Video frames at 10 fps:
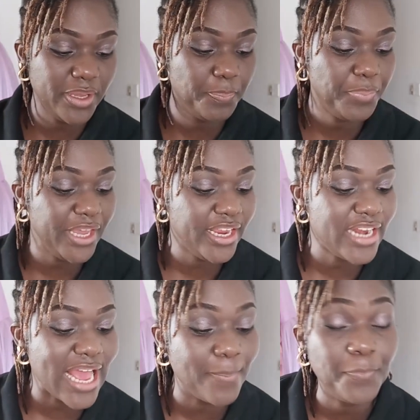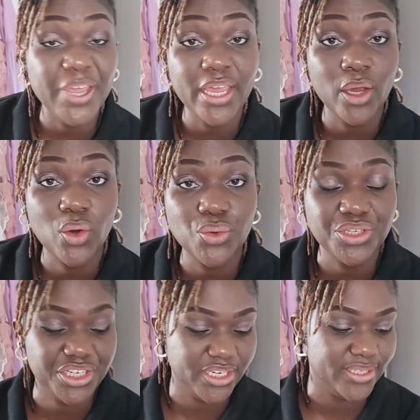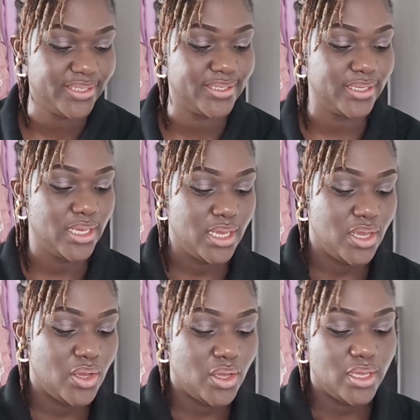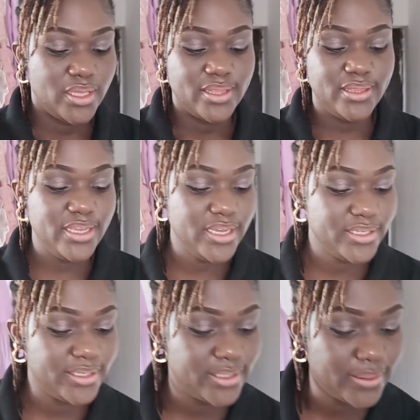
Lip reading: pin and pin cushions. This